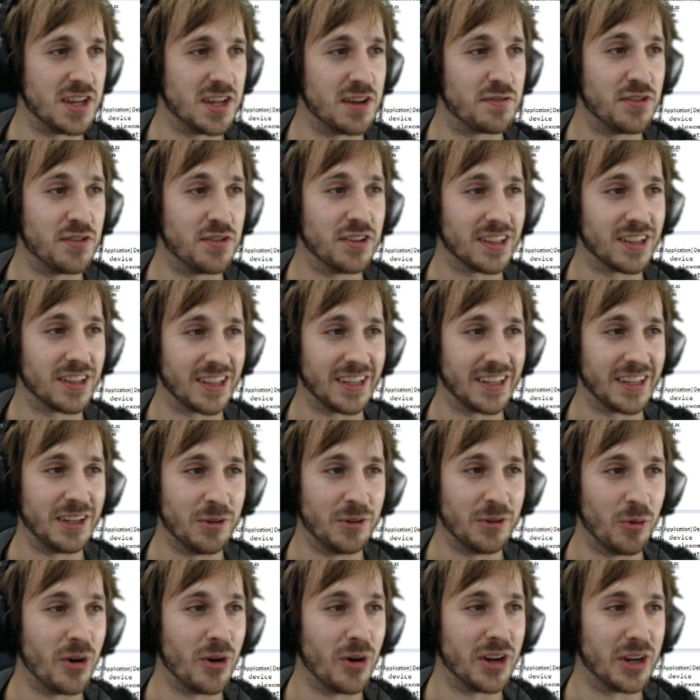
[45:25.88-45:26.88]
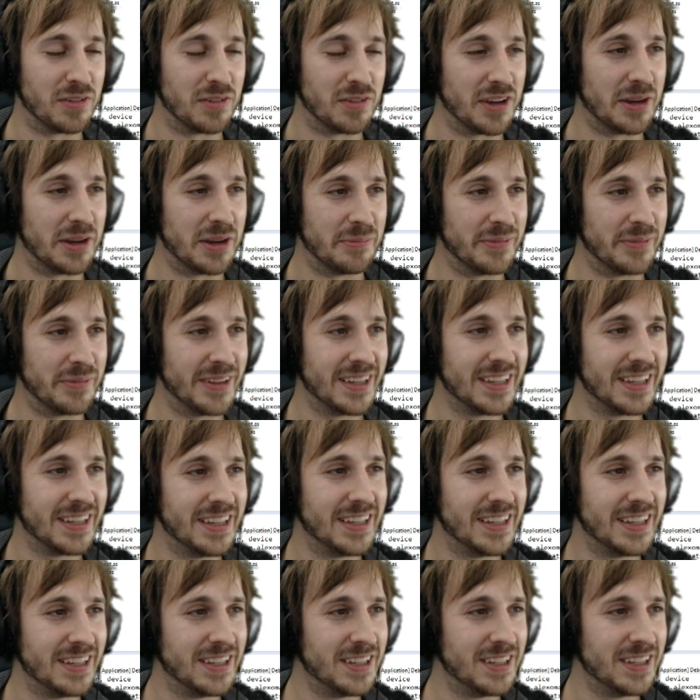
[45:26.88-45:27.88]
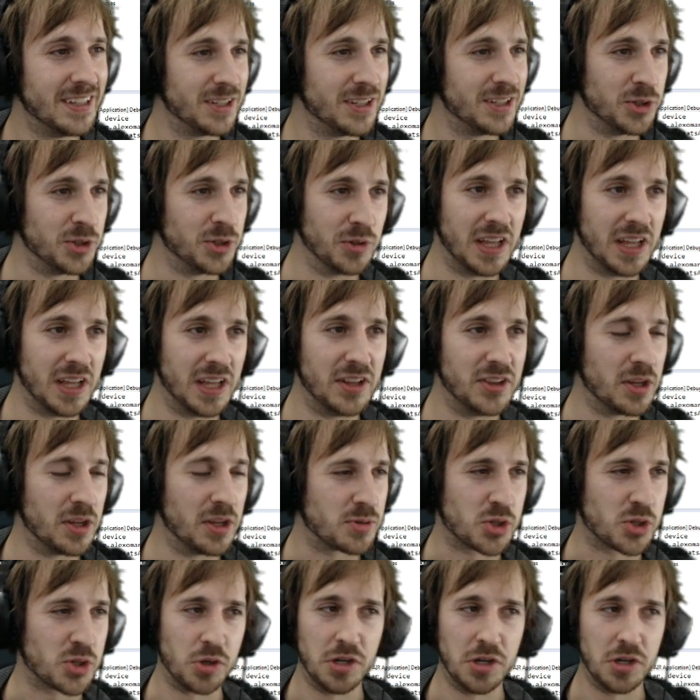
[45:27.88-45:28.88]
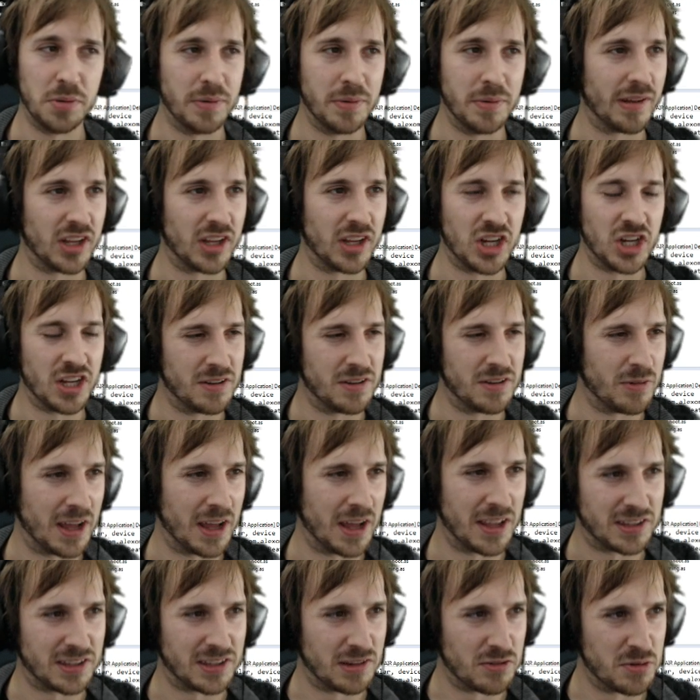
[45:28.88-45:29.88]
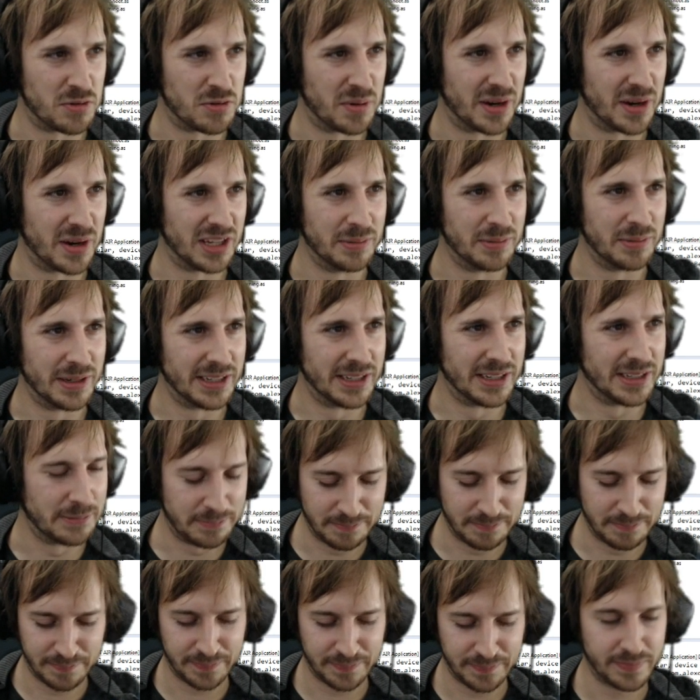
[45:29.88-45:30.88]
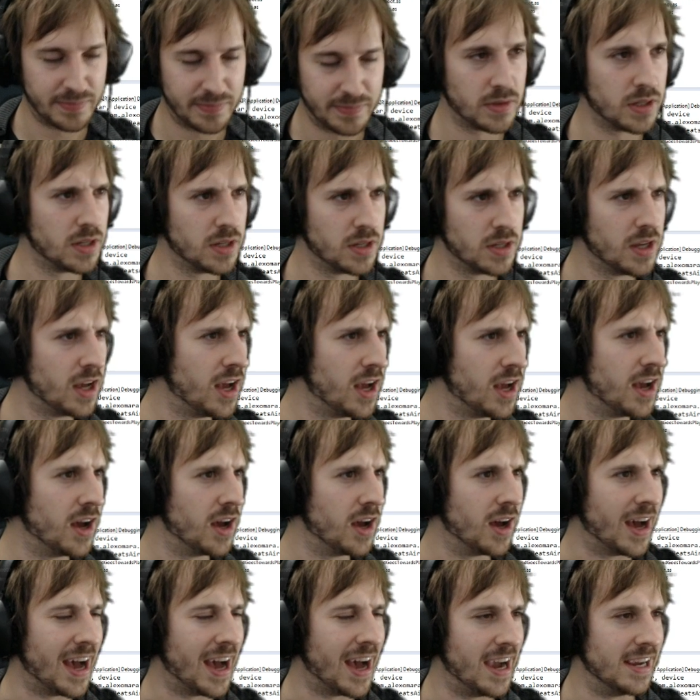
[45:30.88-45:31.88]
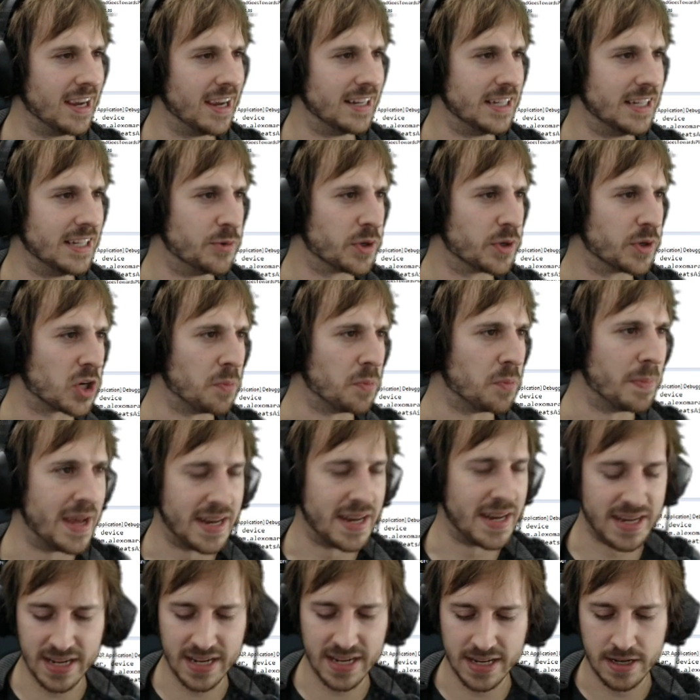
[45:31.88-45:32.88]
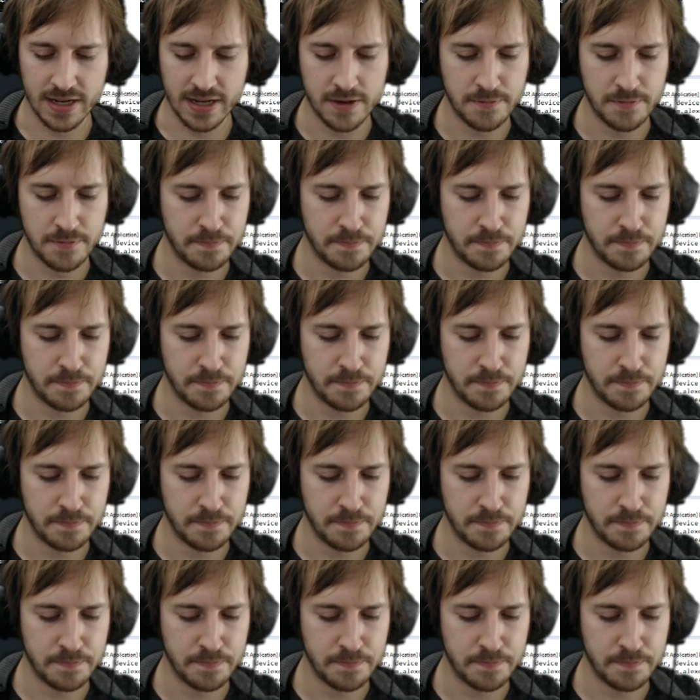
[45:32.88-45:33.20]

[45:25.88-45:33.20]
definitely one of them. You'll end up screaming at, at everybody, man. Highly recommended.